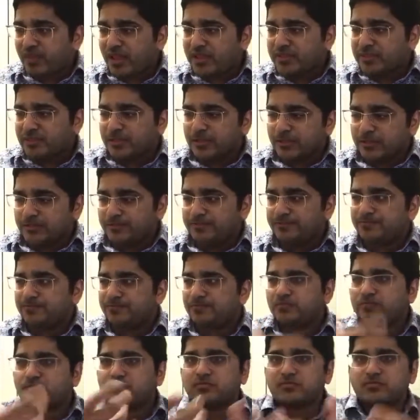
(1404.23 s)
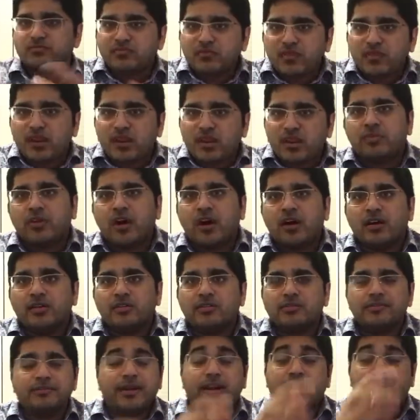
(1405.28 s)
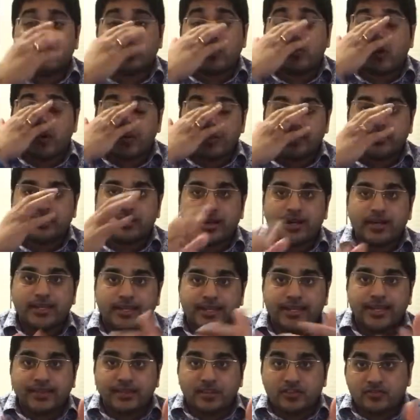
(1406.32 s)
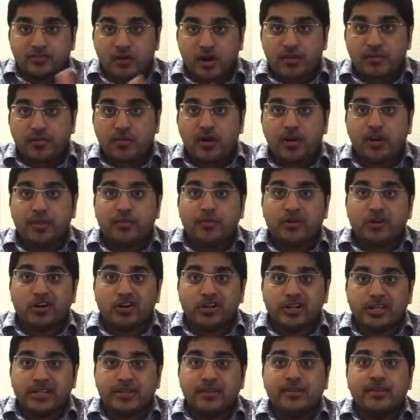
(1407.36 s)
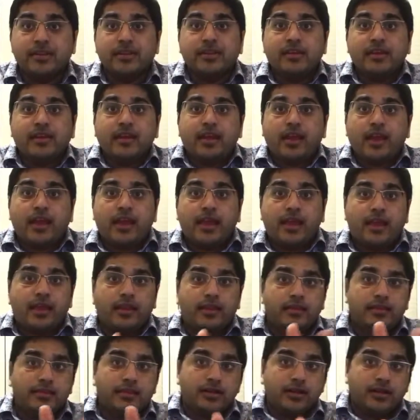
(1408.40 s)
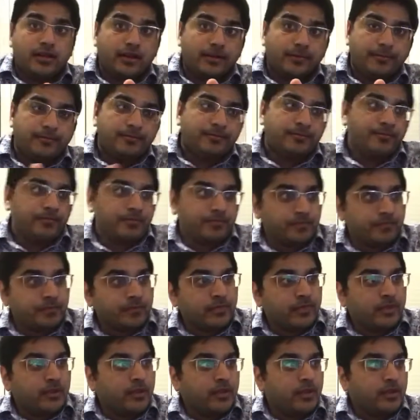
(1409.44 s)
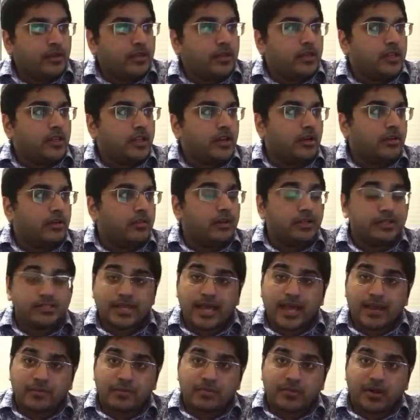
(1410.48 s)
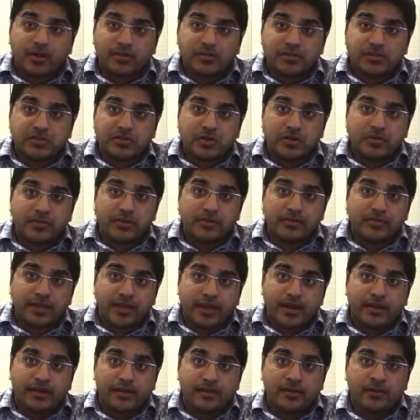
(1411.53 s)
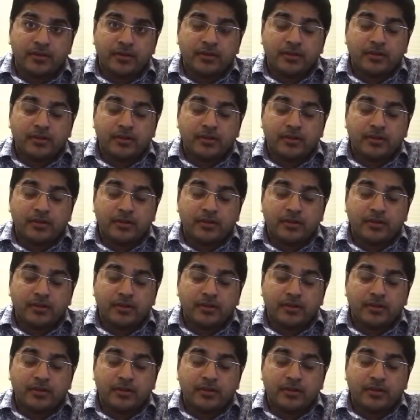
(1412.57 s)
So, Baron Corbin thought he'd get the drop on him early and, attack Braun Strowman there.